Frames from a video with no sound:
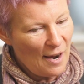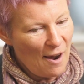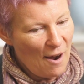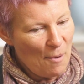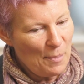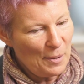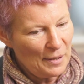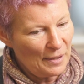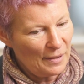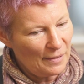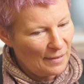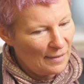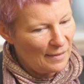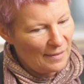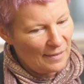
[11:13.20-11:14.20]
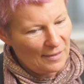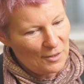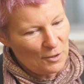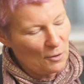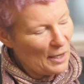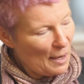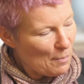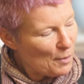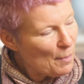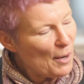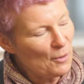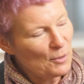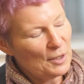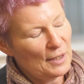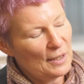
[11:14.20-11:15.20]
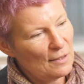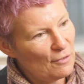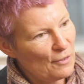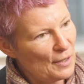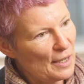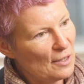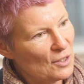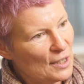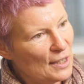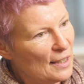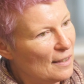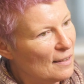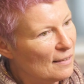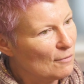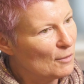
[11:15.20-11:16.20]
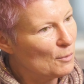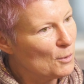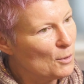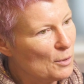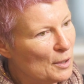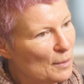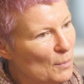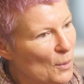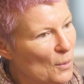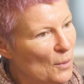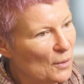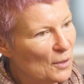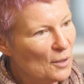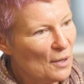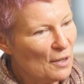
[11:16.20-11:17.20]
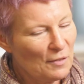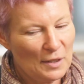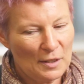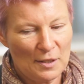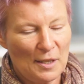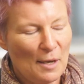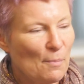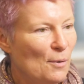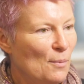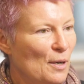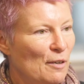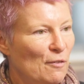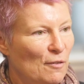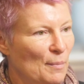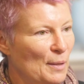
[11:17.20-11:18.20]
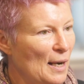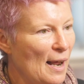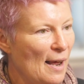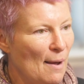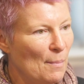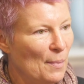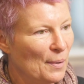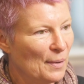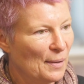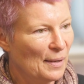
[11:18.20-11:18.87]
up in sort of get promoted, financially rewarded more, you have to step away from the lab.